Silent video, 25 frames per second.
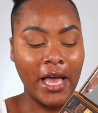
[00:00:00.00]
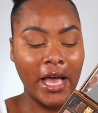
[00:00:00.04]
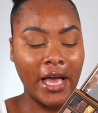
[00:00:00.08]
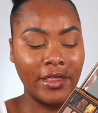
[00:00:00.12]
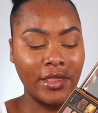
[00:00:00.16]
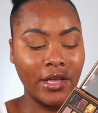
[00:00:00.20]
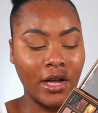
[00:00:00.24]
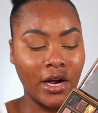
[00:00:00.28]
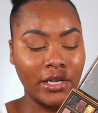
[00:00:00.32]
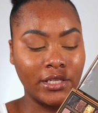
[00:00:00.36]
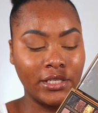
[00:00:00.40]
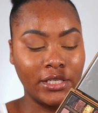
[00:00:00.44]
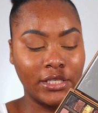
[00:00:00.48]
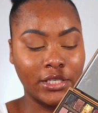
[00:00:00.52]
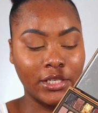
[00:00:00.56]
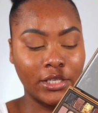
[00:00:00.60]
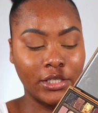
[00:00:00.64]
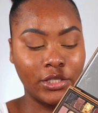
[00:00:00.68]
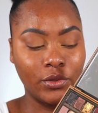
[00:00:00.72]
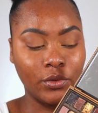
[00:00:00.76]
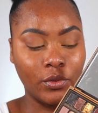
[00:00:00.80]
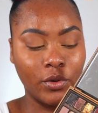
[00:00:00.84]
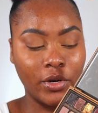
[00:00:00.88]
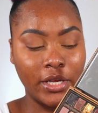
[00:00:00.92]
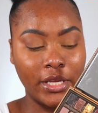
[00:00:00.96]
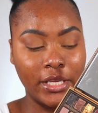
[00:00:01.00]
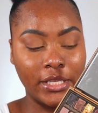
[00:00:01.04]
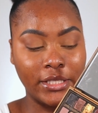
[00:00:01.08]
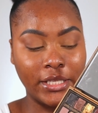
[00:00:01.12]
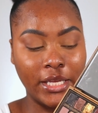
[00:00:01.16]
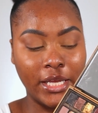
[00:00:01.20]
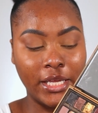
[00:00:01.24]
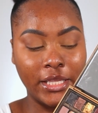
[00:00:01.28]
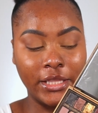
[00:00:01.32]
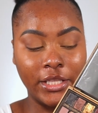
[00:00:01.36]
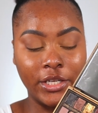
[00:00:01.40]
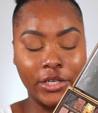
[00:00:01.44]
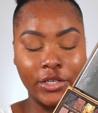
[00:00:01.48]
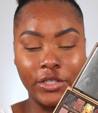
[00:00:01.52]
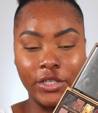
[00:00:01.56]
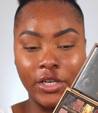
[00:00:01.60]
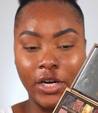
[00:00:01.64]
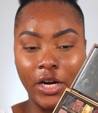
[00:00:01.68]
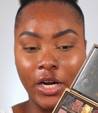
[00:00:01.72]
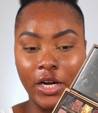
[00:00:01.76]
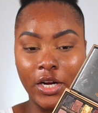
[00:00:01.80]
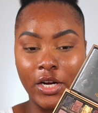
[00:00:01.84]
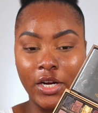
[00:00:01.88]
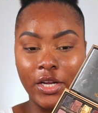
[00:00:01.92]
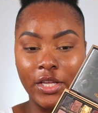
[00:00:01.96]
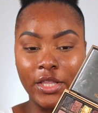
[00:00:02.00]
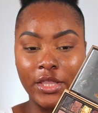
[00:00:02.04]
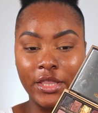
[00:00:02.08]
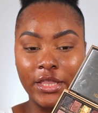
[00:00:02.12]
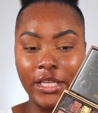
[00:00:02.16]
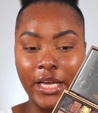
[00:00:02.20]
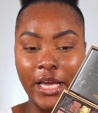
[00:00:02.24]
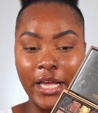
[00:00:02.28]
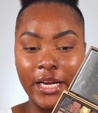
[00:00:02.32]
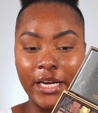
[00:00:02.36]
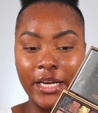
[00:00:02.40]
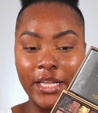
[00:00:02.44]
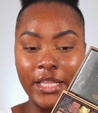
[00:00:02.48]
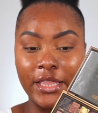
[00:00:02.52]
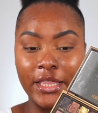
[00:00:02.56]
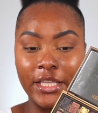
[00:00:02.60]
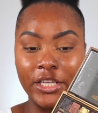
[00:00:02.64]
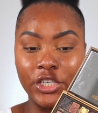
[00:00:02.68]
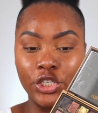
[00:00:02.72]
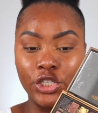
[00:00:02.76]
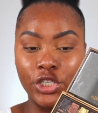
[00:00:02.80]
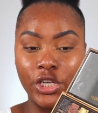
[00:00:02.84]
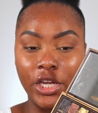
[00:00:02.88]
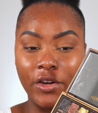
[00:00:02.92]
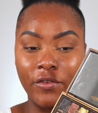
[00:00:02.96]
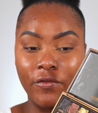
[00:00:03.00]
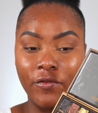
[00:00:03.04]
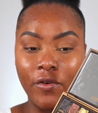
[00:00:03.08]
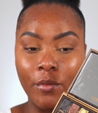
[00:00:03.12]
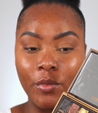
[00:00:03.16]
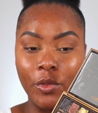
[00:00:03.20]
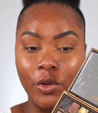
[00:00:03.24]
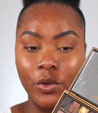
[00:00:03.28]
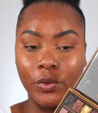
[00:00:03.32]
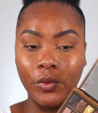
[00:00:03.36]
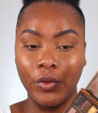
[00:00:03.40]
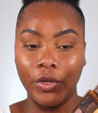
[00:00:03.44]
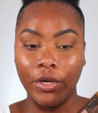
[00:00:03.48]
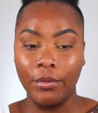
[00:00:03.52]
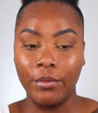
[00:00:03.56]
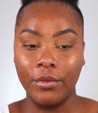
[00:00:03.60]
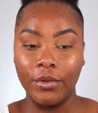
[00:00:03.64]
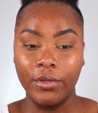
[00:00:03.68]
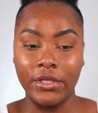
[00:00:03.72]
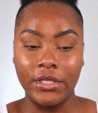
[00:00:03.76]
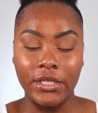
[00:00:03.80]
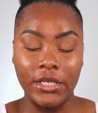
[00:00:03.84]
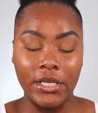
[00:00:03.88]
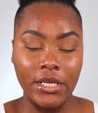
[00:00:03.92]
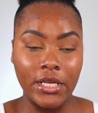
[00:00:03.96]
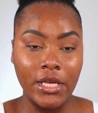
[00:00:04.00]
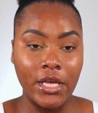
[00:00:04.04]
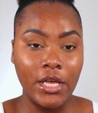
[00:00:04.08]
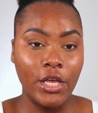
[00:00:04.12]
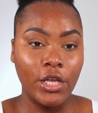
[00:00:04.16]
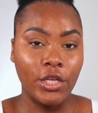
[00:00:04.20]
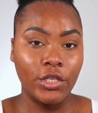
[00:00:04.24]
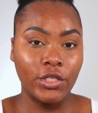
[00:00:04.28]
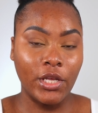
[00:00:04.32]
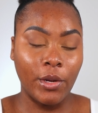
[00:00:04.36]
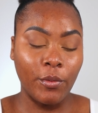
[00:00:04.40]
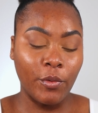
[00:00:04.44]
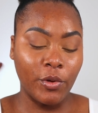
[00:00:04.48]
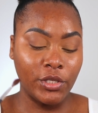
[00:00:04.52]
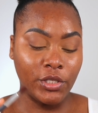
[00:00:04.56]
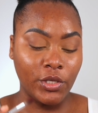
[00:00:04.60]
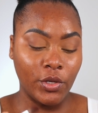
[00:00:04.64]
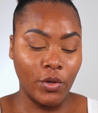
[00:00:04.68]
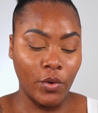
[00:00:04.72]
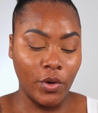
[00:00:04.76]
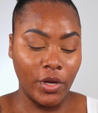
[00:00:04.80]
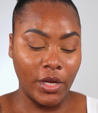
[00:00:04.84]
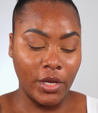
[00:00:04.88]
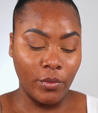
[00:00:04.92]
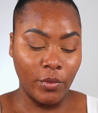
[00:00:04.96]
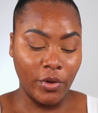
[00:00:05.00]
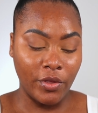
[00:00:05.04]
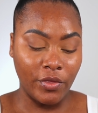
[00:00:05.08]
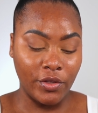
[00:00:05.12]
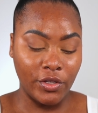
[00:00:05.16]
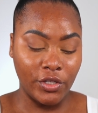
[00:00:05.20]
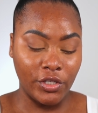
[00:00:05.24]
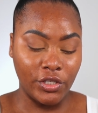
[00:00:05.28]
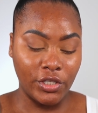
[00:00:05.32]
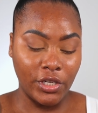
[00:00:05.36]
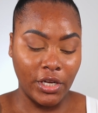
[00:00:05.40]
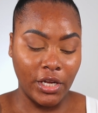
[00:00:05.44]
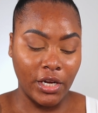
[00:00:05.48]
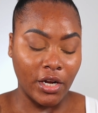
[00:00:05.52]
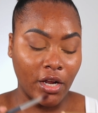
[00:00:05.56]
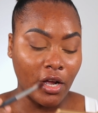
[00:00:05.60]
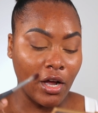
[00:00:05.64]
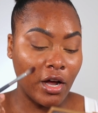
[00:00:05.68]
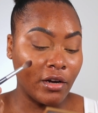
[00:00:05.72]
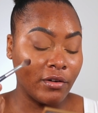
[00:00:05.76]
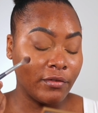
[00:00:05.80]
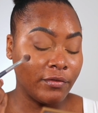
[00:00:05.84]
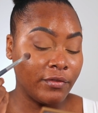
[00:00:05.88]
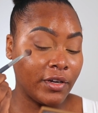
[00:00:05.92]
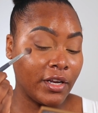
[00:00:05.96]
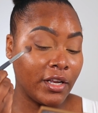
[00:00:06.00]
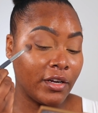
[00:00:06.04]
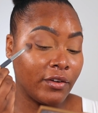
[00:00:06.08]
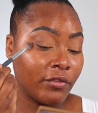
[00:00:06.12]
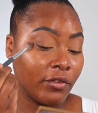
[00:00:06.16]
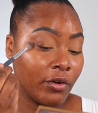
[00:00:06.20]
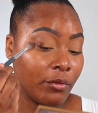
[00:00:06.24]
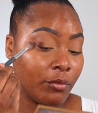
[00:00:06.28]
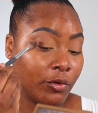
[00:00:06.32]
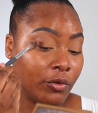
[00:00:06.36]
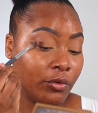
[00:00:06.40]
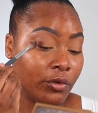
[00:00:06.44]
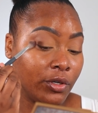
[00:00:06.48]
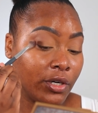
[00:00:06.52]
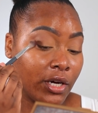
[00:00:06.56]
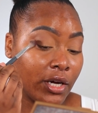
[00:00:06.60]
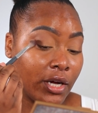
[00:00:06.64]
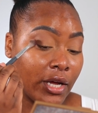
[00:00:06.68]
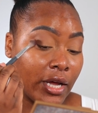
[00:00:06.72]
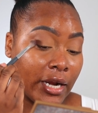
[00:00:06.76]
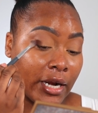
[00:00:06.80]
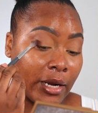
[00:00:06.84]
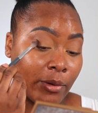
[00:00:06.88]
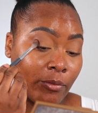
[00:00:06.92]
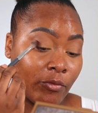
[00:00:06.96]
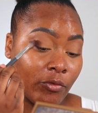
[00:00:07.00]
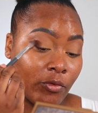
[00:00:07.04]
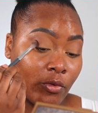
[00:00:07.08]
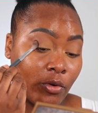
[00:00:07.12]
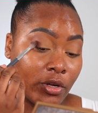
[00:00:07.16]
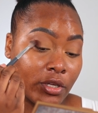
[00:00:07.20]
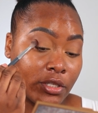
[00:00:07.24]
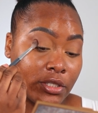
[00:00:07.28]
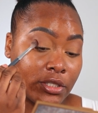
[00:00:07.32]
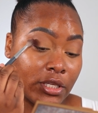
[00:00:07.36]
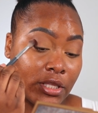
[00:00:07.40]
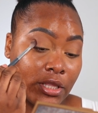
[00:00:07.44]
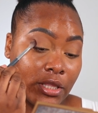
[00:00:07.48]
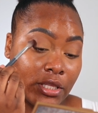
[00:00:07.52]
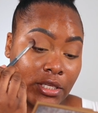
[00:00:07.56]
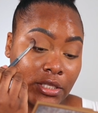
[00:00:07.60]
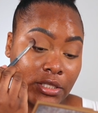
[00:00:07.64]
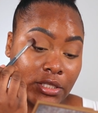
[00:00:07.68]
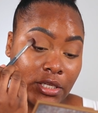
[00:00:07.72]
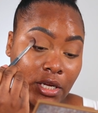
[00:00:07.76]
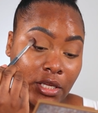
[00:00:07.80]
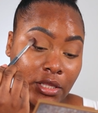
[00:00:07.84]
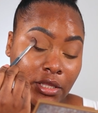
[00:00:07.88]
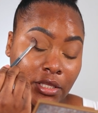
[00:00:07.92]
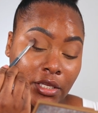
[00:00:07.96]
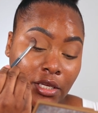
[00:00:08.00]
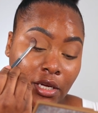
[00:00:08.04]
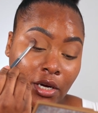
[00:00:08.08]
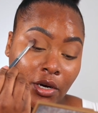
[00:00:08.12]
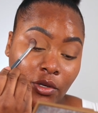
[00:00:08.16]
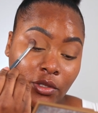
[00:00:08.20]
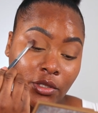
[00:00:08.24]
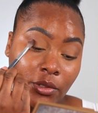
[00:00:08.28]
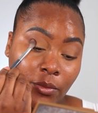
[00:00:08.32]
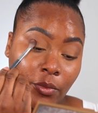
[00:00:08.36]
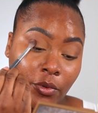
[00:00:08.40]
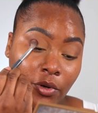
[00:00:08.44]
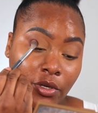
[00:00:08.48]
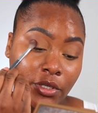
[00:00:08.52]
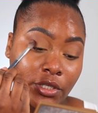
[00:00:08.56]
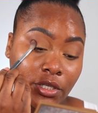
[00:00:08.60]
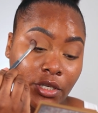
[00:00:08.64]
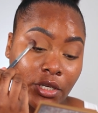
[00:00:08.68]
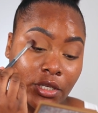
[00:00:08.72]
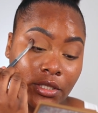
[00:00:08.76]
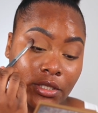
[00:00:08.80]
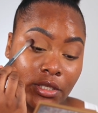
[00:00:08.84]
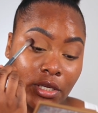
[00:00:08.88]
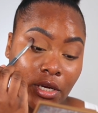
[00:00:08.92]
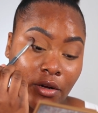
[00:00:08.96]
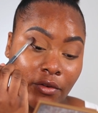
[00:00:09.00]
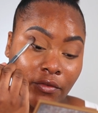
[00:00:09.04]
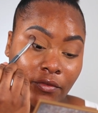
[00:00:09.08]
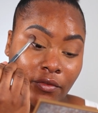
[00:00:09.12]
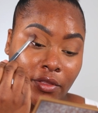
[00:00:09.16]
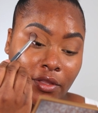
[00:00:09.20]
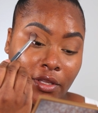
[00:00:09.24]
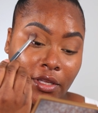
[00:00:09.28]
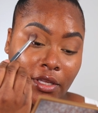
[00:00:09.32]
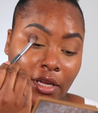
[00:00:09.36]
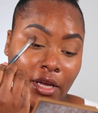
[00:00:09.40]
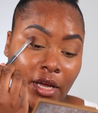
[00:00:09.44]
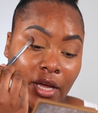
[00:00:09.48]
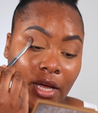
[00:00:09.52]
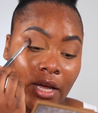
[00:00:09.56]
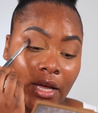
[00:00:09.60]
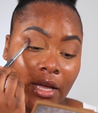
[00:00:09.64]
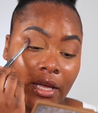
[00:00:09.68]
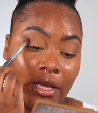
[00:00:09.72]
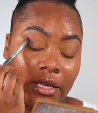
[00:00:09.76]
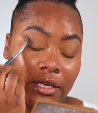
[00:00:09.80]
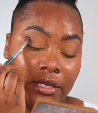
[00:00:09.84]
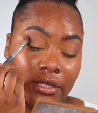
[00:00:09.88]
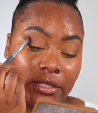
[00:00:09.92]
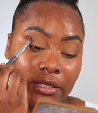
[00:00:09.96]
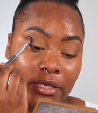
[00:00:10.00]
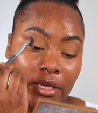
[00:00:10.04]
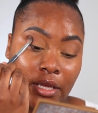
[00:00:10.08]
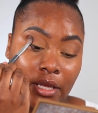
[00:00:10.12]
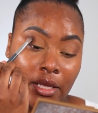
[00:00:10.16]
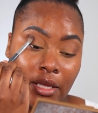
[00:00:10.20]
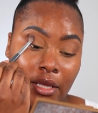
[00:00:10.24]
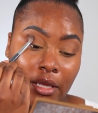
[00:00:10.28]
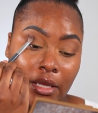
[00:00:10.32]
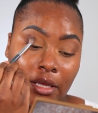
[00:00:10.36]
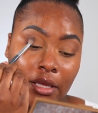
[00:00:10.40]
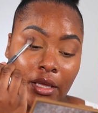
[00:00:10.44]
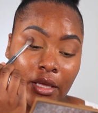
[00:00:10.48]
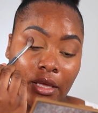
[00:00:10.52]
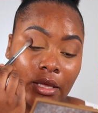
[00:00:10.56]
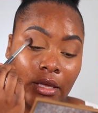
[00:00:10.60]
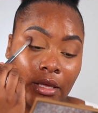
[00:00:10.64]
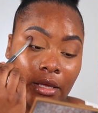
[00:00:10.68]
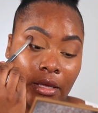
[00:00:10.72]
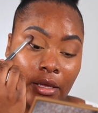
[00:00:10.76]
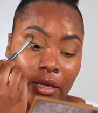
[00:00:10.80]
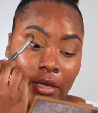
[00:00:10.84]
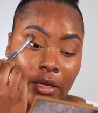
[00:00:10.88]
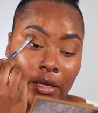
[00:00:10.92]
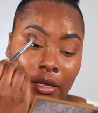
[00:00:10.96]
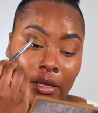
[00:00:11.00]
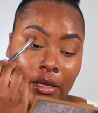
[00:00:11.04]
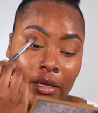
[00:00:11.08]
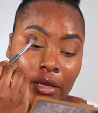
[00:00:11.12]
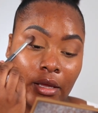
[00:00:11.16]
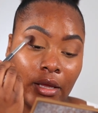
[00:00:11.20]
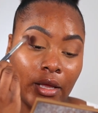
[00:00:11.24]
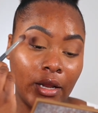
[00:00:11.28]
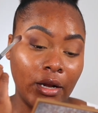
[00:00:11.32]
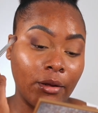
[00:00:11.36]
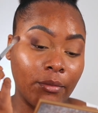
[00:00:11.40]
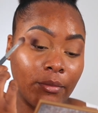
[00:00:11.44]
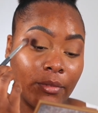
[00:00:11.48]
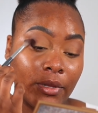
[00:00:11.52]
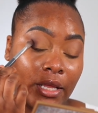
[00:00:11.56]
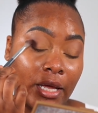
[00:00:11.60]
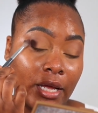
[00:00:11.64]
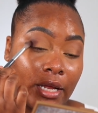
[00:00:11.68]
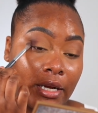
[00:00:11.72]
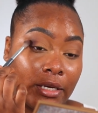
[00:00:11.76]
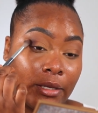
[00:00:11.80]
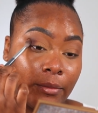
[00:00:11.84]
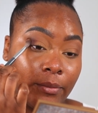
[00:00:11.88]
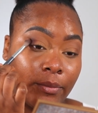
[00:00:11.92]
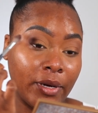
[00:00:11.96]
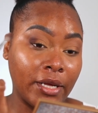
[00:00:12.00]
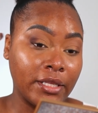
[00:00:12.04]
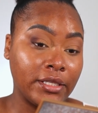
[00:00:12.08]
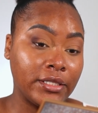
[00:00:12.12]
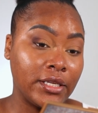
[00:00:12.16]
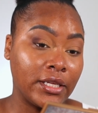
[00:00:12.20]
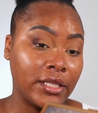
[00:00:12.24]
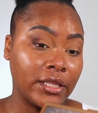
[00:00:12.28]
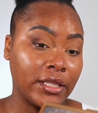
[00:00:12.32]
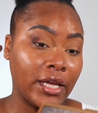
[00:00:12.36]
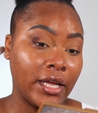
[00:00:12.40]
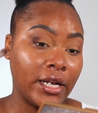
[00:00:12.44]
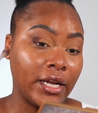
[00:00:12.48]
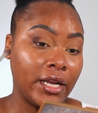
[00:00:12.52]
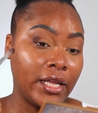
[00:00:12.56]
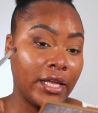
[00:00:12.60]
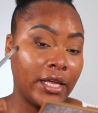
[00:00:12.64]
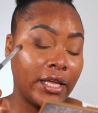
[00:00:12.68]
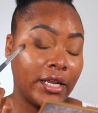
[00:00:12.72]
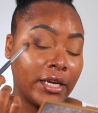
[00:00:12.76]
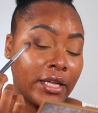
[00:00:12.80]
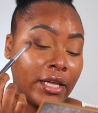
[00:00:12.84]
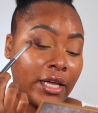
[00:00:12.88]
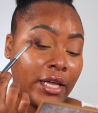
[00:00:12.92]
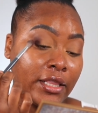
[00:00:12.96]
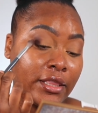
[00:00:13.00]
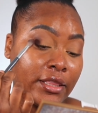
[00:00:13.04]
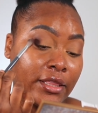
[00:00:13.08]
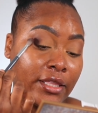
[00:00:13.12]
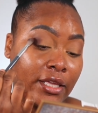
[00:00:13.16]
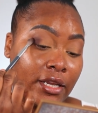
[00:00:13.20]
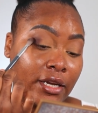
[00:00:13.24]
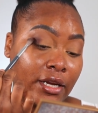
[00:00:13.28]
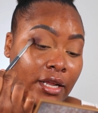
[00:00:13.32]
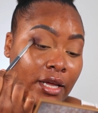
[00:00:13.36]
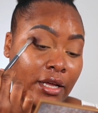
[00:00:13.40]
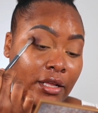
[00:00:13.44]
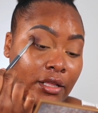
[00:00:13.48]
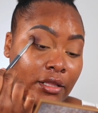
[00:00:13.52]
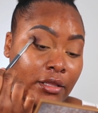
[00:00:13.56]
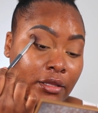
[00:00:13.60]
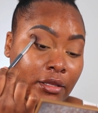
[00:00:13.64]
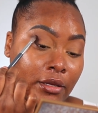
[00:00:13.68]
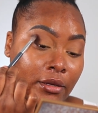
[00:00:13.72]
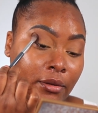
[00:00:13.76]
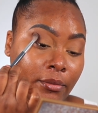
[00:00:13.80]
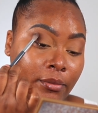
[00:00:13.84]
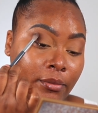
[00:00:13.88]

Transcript: and the Artist Couture is a little darker than this shade from the Huda Beauty. So I'm going to go in with the shade Confident from Huda, and I'm focusing this on the outer portions of the eyes. And I'm lightly patting that in, and then I'll